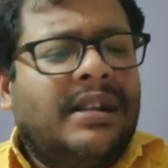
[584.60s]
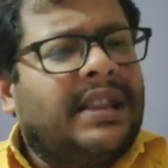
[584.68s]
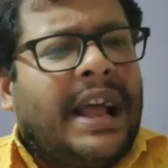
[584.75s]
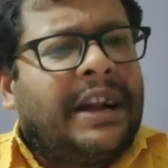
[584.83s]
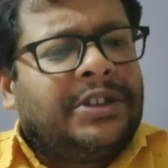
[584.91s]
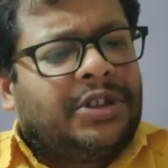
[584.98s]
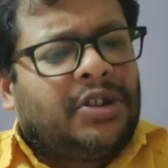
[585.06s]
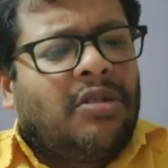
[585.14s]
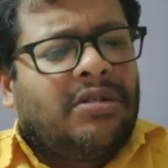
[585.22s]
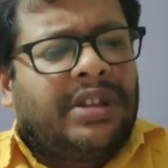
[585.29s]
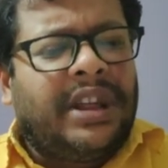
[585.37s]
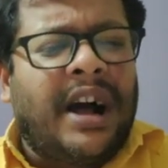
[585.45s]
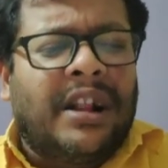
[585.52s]
Then
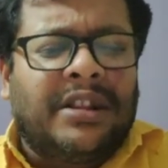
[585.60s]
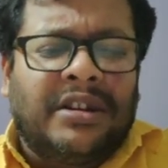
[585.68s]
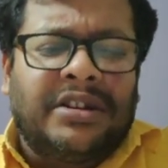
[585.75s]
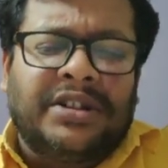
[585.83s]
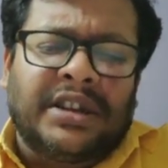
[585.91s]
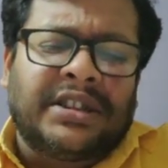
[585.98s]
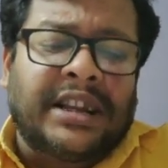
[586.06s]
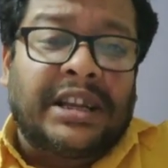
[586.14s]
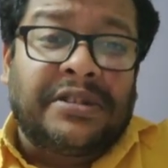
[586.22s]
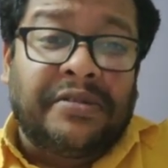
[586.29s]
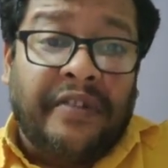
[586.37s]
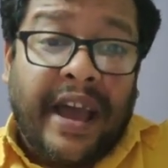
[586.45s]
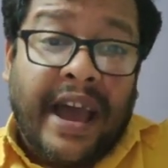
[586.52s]
took the other just
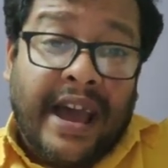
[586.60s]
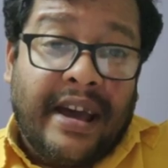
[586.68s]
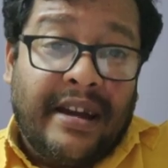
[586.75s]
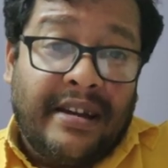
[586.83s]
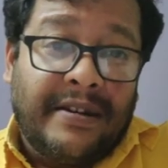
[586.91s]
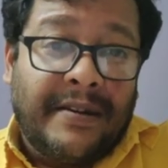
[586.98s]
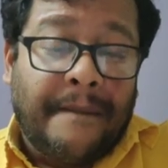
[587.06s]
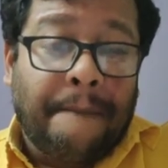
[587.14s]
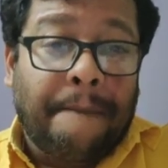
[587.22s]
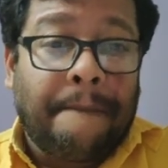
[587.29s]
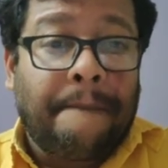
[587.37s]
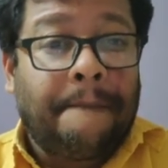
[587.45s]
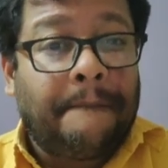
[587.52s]
as fair.
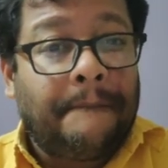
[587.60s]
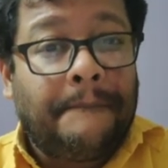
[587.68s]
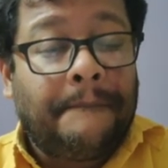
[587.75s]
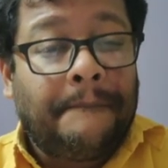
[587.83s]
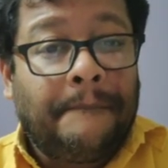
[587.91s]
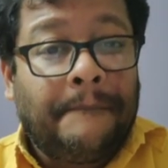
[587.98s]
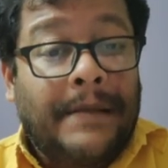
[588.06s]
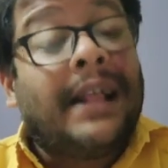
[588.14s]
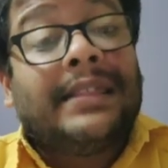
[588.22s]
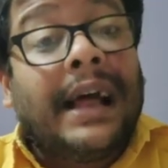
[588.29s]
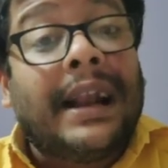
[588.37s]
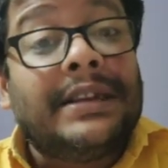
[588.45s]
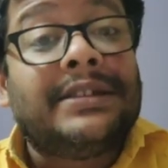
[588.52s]

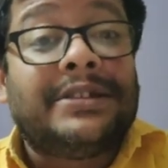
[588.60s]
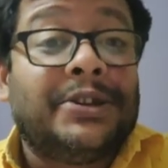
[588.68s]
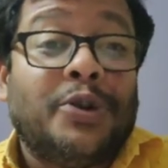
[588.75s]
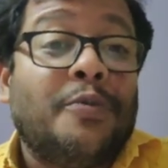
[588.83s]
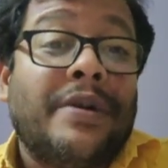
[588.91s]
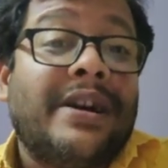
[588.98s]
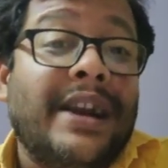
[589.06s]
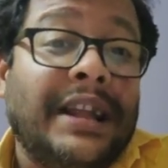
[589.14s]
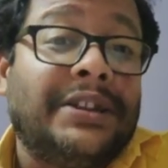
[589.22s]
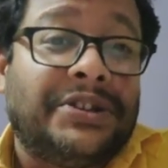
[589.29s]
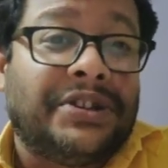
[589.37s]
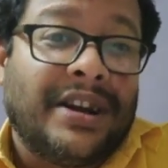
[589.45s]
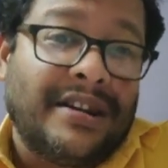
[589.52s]
And that is the human
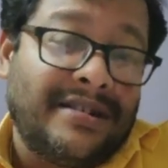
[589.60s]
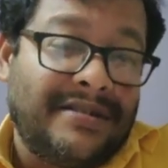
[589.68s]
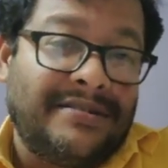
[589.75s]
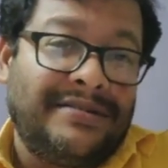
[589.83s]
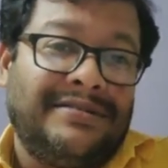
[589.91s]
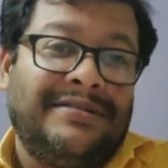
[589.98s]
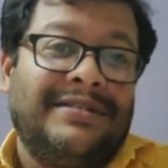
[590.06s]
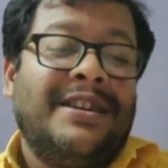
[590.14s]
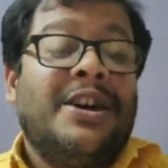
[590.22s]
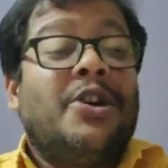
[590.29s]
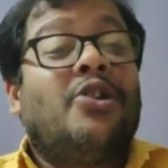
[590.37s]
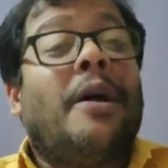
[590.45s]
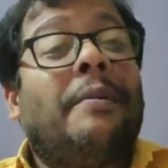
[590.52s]
nature.
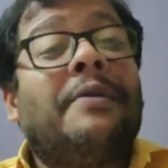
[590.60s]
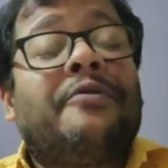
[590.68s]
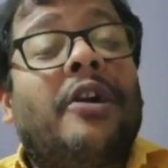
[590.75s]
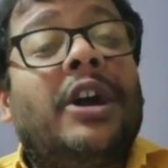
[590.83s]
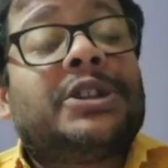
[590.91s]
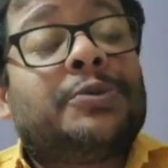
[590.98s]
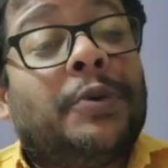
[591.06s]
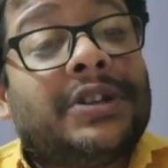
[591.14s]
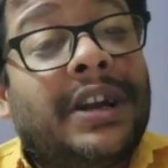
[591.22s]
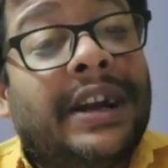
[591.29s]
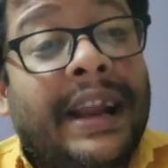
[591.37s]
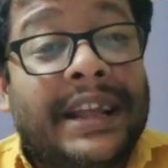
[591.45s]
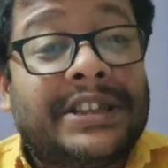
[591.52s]
Robert Frost
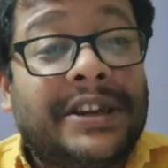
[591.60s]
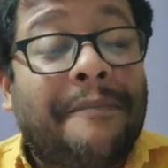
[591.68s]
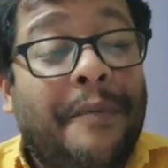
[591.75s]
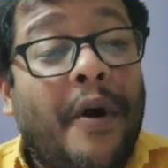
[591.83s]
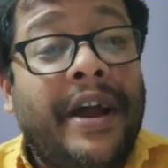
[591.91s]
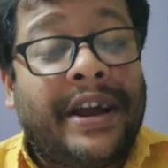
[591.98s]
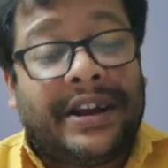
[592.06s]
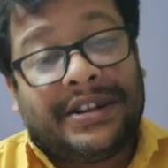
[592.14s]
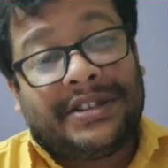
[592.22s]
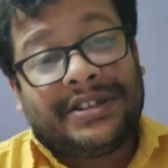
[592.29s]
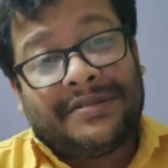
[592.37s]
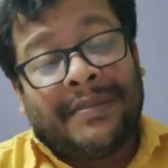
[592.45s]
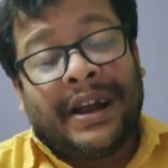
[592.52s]
was a nature
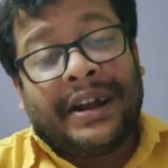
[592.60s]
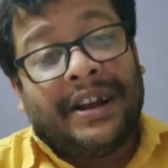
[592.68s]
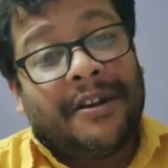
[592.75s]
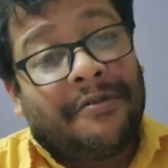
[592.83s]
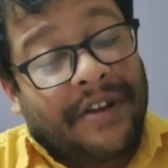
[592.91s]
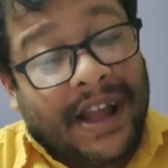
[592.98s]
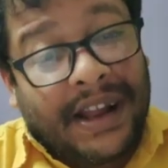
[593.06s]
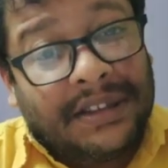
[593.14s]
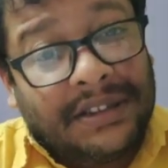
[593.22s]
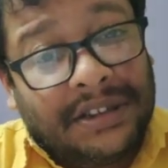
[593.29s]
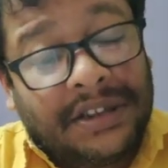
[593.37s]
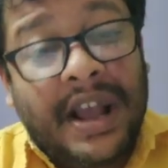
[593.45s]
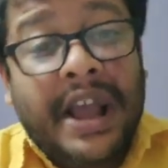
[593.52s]
poet, my dear
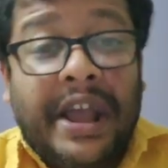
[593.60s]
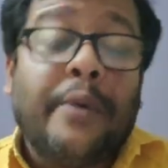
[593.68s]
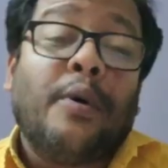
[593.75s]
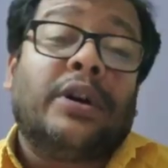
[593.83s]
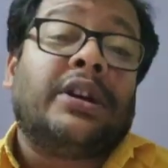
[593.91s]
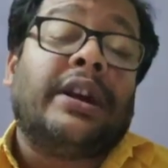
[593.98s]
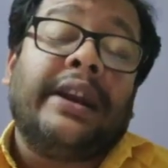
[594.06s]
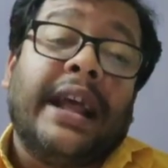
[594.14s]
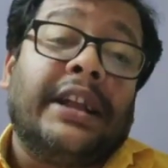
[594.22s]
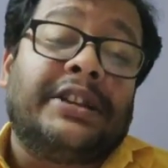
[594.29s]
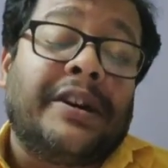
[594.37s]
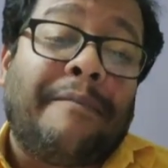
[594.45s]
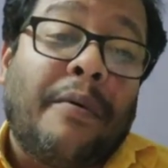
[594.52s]
friends. He was a
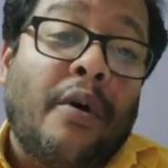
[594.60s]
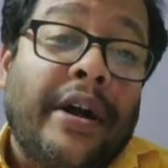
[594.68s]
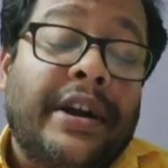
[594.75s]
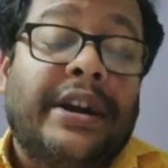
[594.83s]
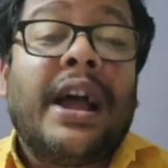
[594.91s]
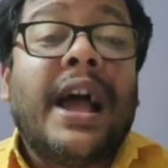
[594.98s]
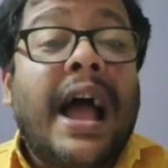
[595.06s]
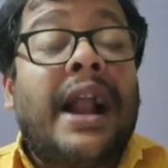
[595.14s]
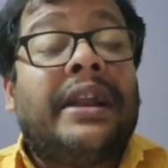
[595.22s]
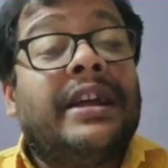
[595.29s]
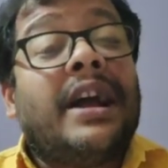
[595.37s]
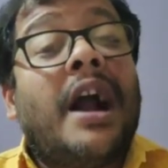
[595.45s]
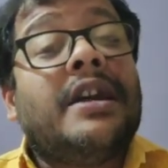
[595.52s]
nature poet
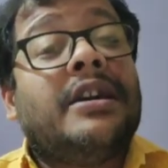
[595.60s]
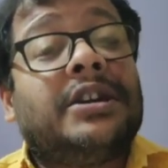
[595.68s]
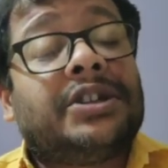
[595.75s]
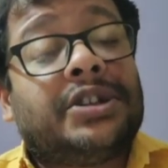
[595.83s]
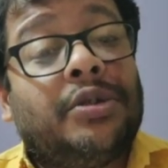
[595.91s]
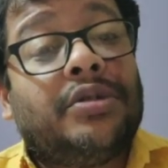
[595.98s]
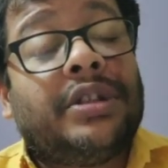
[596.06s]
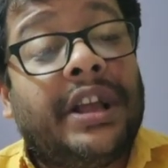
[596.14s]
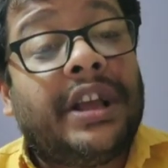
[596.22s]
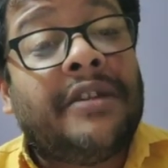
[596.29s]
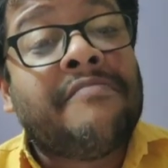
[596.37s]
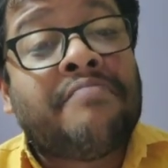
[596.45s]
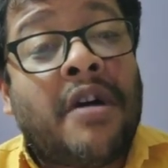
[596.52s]
and he understood
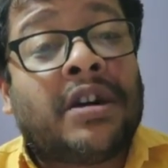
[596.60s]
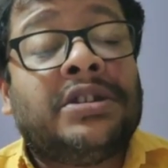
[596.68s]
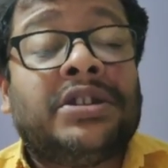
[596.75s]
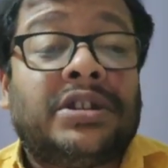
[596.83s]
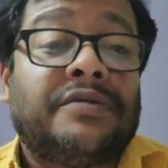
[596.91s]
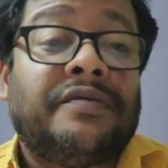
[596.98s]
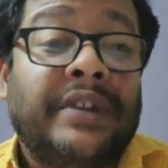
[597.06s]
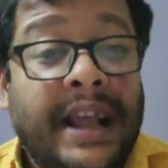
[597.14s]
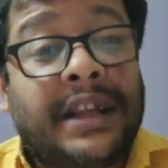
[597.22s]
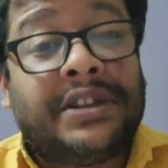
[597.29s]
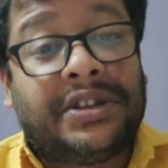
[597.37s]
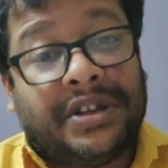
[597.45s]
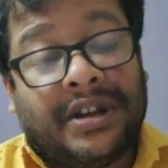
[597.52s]
the importance of
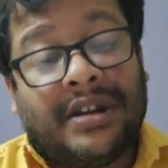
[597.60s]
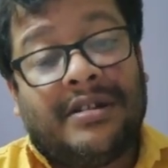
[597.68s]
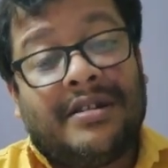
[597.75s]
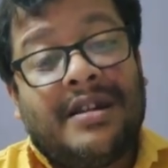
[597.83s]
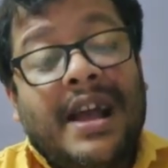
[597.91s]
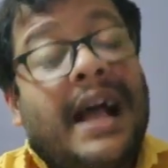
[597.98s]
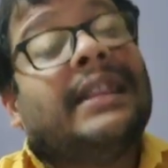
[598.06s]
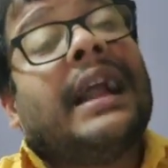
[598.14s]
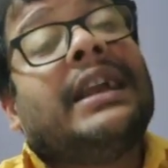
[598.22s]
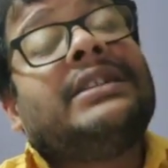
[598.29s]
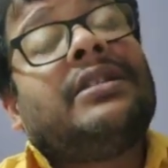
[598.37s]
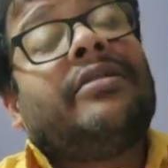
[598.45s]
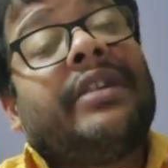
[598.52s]
nature. And
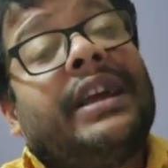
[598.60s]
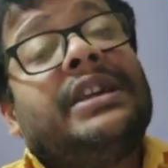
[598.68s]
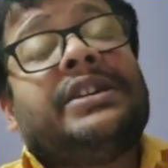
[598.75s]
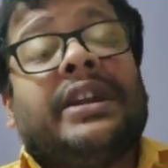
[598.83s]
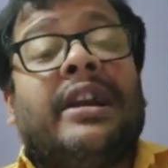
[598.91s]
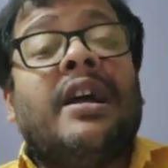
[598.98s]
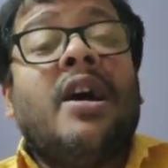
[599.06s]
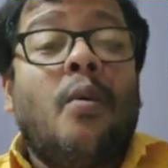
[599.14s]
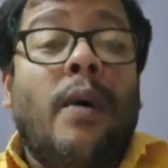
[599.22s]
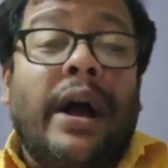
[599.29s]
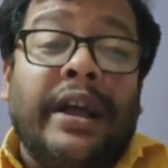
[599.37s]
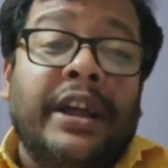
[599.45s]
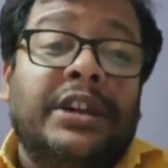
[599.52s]
that is the reason
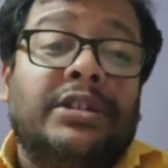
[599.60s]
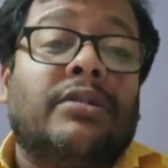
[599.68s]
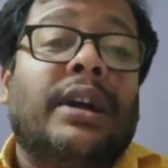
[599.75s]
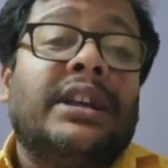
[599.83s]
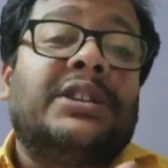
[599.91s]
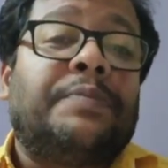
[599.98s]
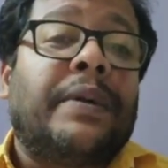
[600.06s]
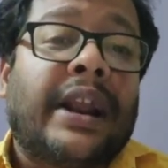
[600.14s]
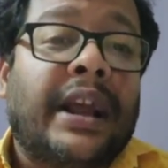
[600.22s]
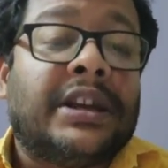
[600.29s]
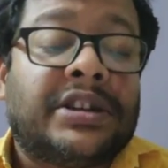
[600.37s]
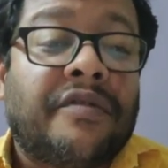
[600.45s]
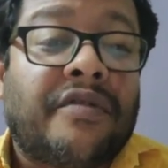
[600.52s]
why he took
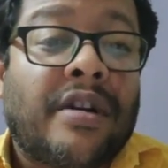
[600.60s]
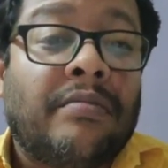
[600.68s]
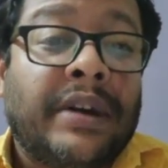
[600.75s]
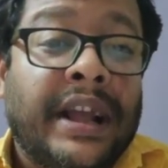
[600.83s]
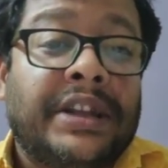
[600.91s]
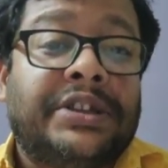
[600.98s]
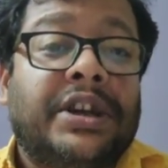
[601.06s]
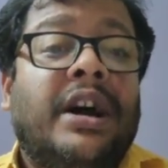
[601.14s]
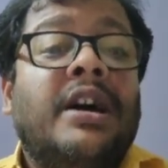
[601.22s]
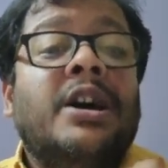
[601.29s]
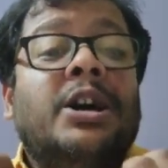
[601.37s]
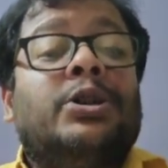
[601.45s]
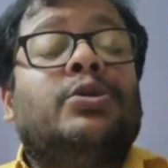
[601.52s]
inspiration from
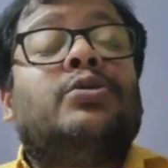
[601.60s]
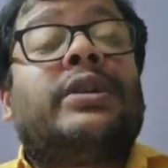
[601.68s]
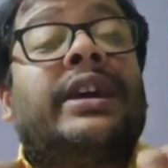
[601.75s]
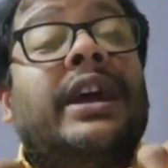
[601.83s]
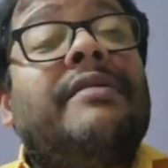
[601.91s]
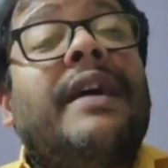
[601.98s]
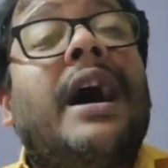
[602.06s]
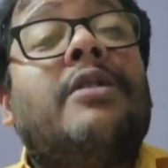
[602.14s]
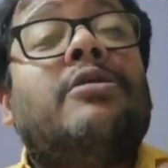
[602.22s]
nature to give